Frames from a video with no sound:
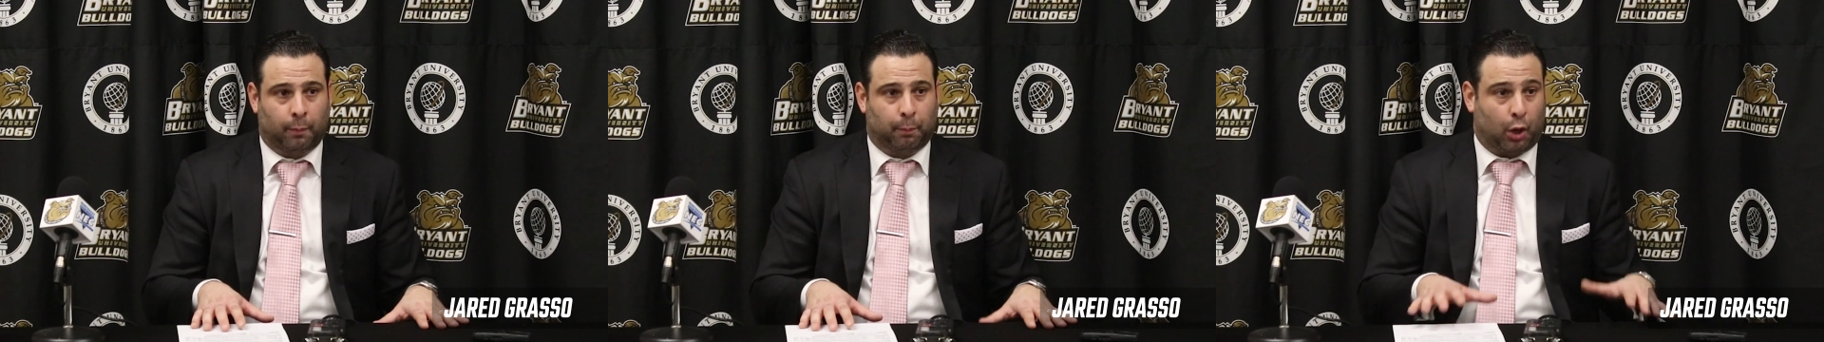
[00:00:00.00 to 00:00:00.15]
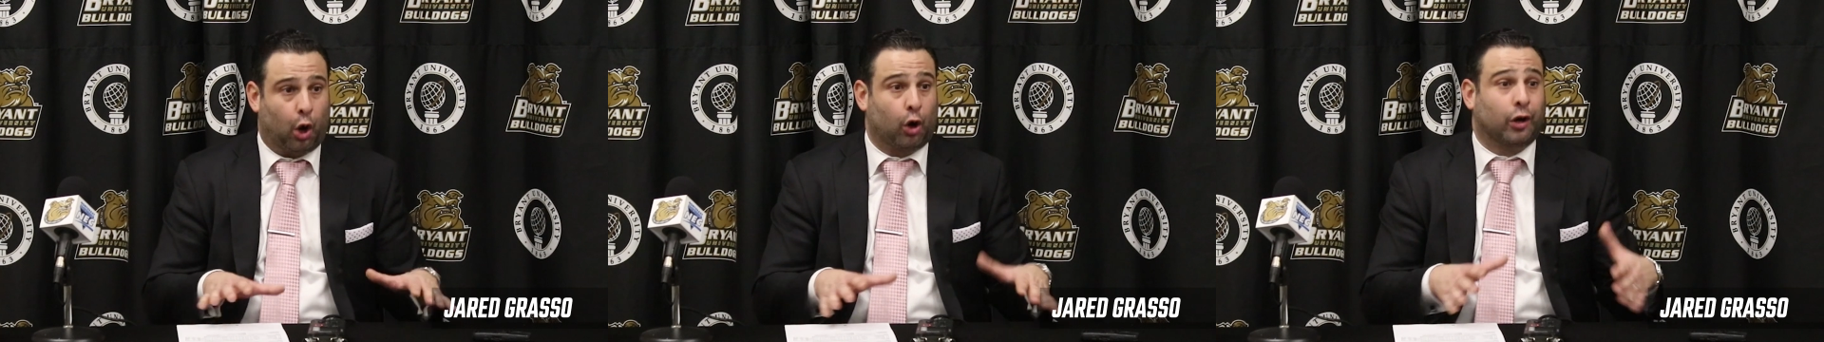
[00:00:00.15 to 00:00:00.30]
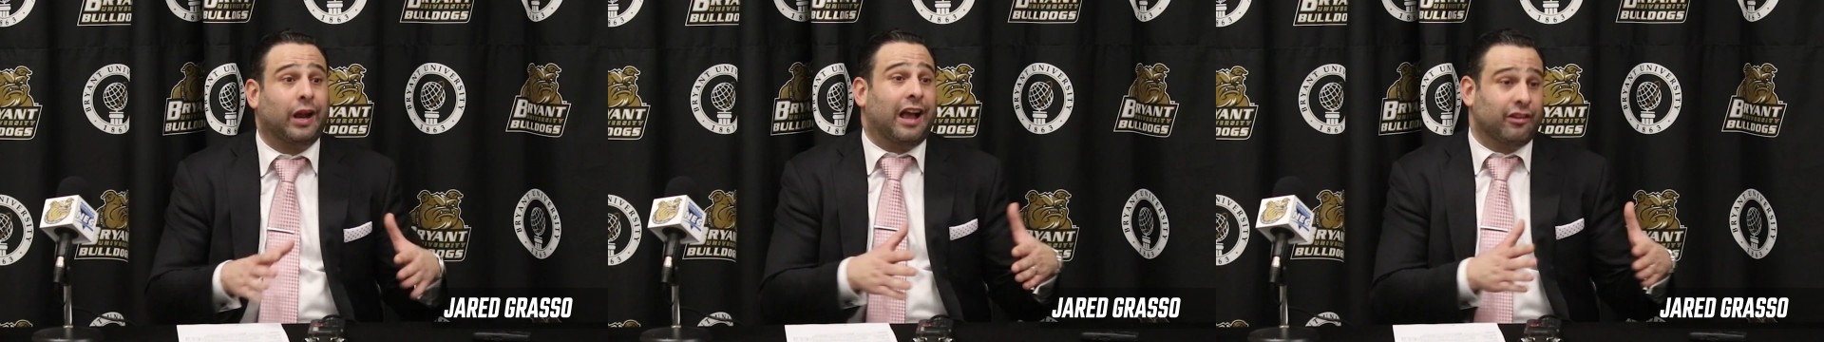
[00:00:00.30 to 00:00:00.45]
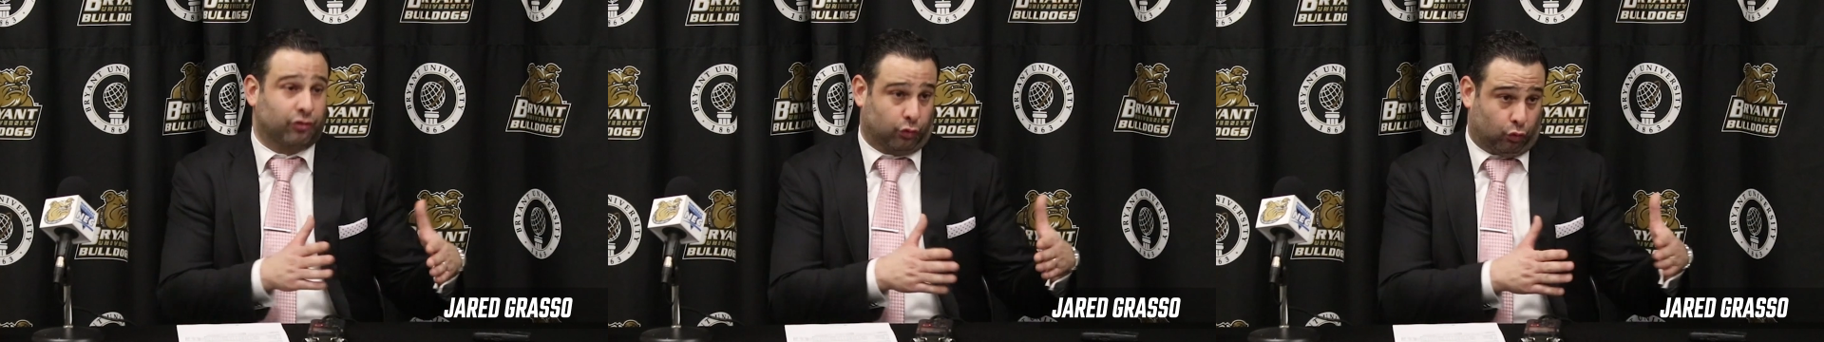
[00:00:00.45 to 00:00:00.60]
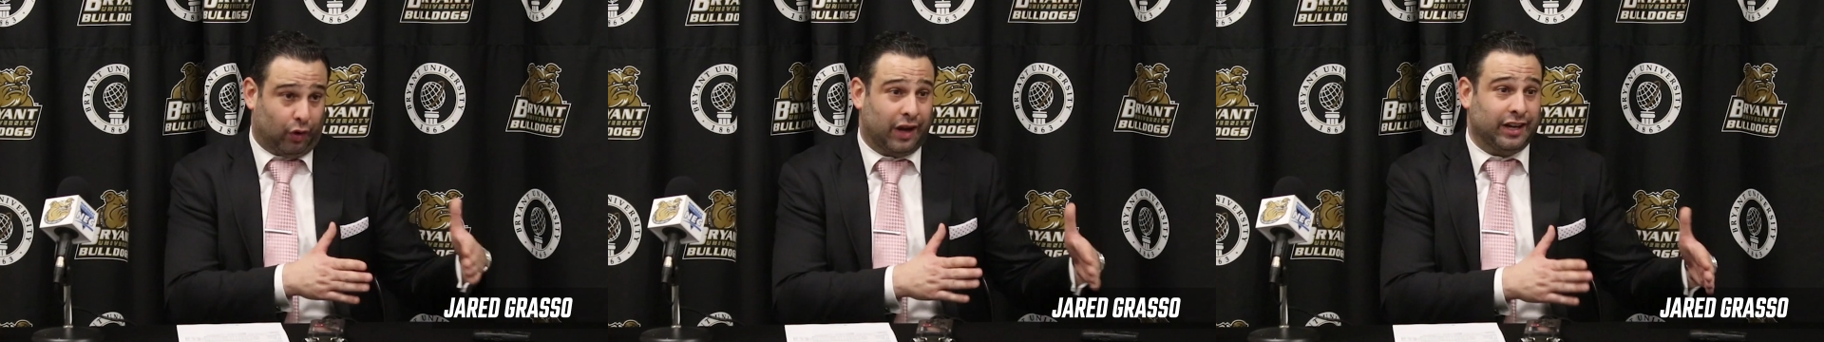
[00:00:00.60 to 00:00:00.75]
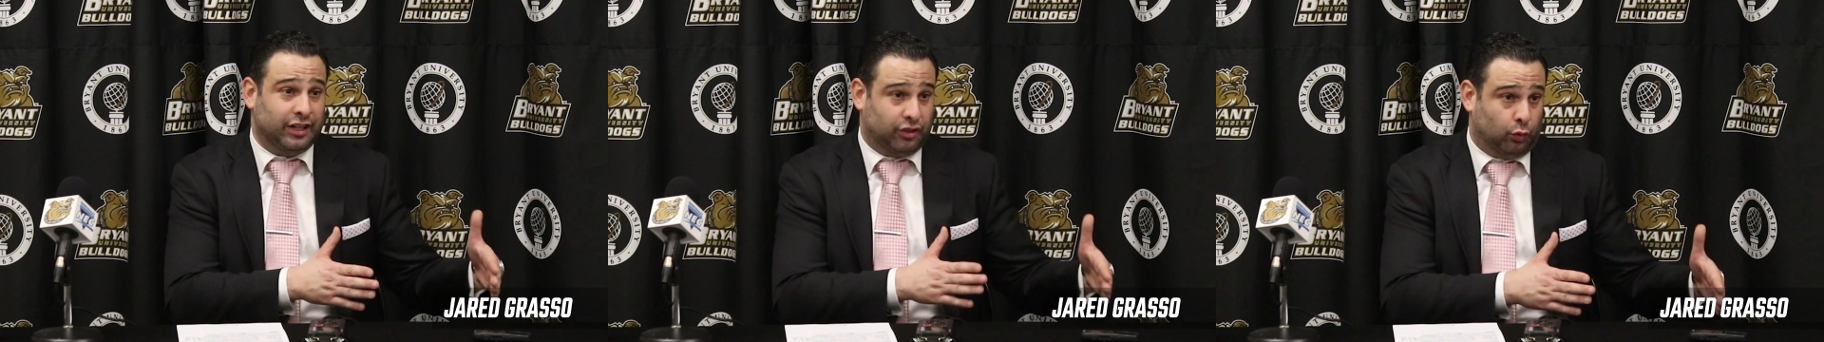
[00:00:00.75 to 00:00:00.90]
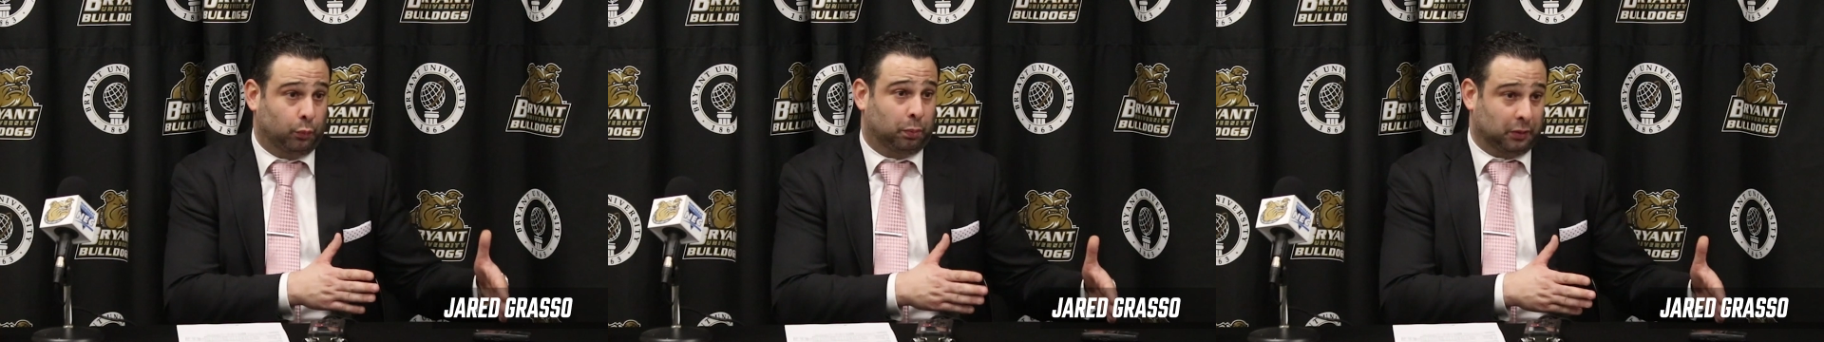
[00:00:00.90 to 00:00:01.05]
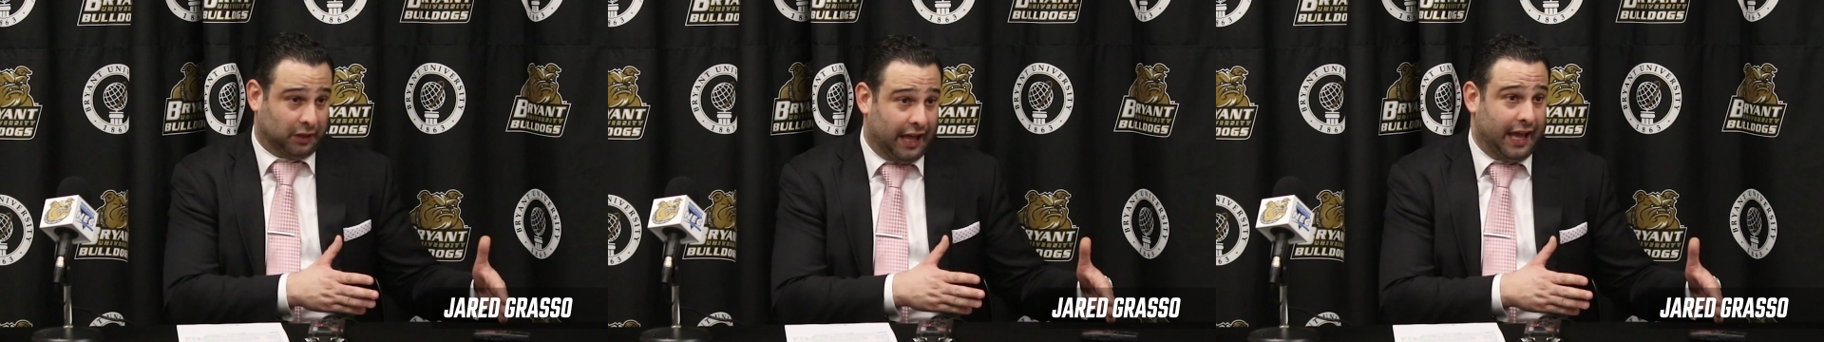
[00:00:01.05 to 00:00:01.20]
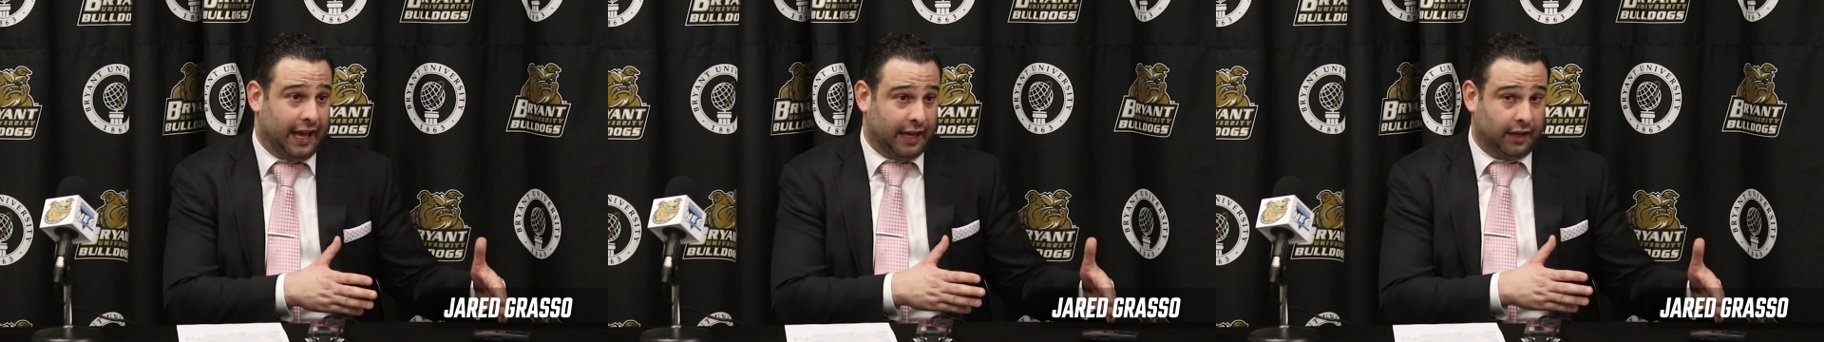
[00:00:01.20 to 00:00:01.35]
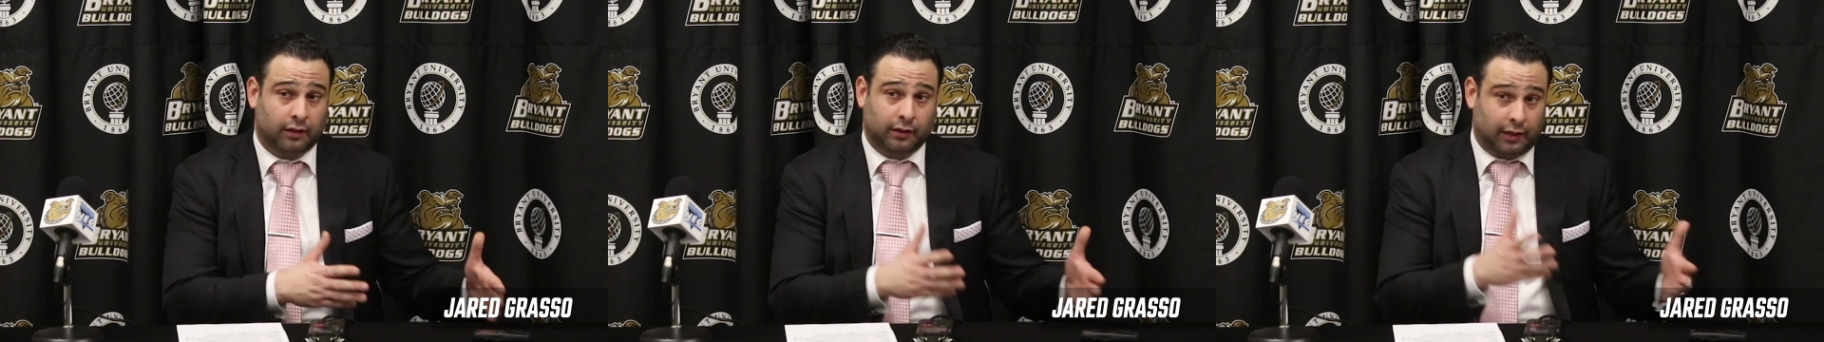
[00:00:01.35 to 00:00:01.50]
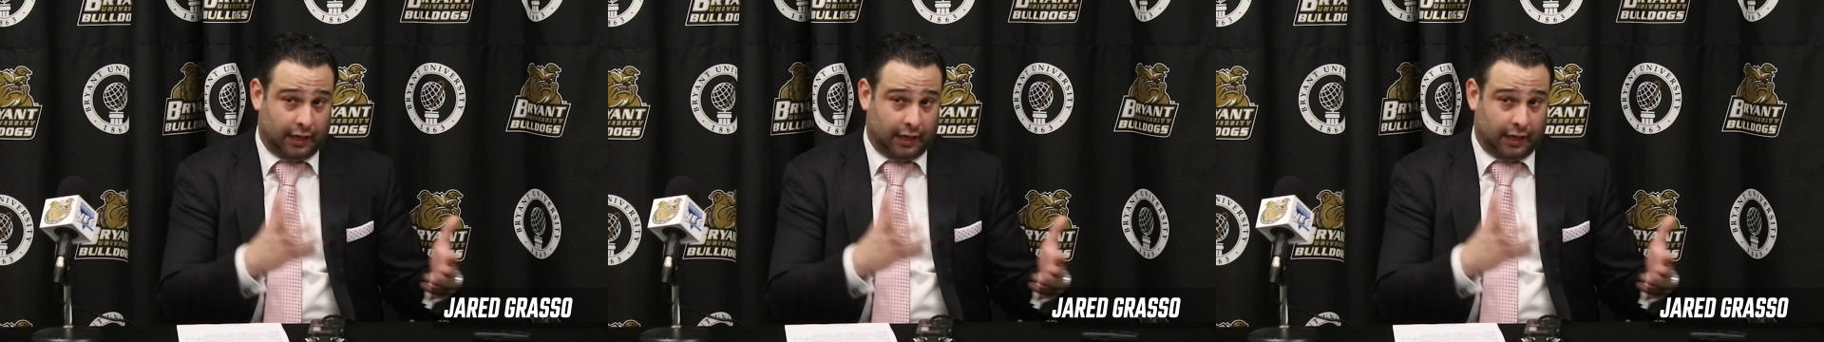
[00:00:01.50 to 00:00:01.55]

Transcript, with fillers: But our guys are ready to play